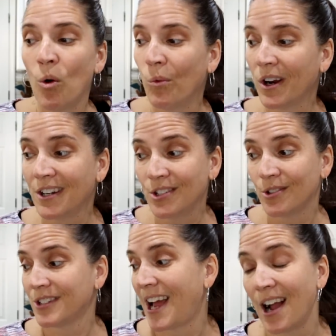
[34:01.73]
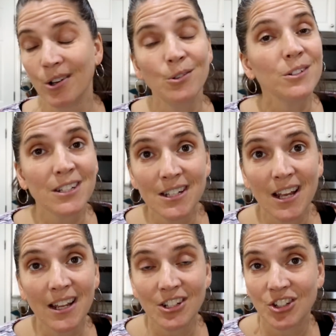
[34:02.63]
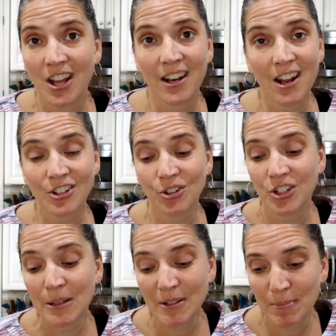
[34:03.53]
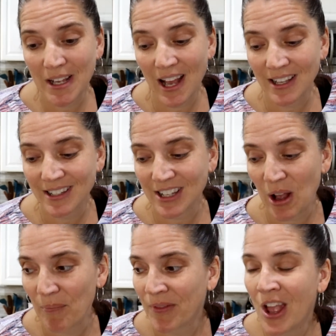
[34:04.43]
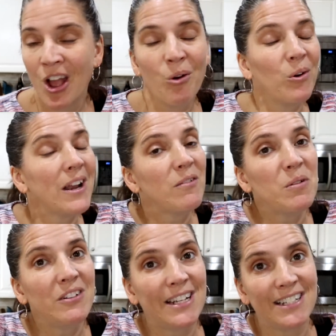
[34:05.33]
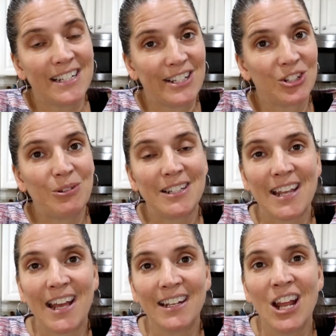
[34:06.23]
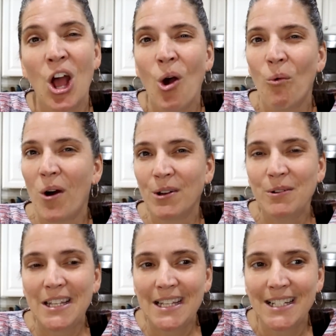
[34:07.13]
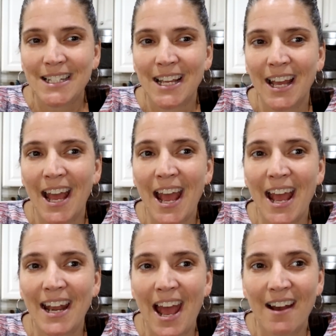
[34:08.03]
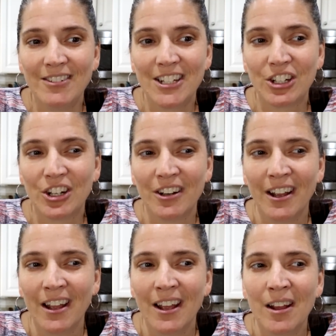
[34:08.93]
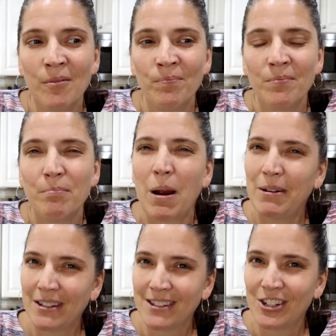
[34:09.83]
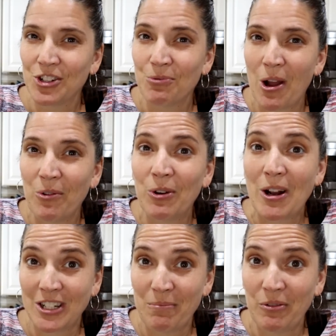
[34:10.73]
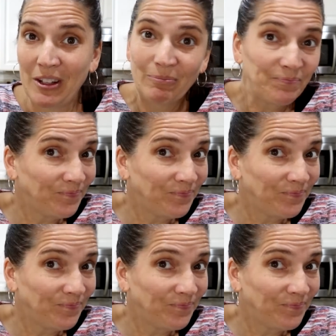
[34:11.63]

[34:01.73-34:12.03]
We're gonna do those tacos tonight and nacho chips because we're gonna have a movie night tonight. So we decided, why don't we eat and have dinner probably downstairs while we're watching the movie.